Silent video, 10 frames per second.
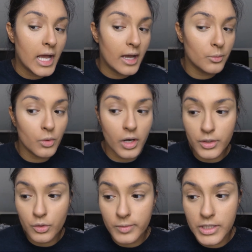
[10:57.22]
And what
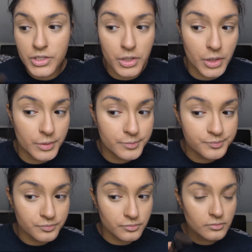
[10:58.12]
I normally do
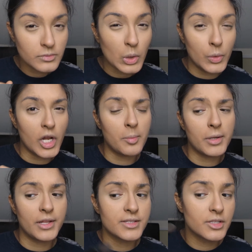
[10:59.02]
when I
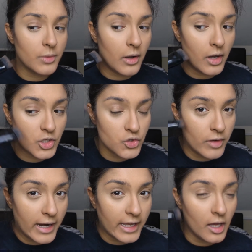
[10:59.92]
apply this as well, I
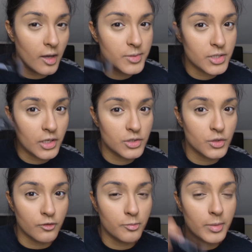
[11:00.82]
drag it up so it
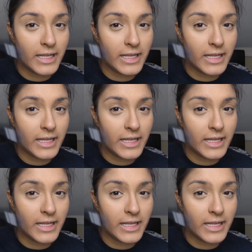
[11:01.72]
sort of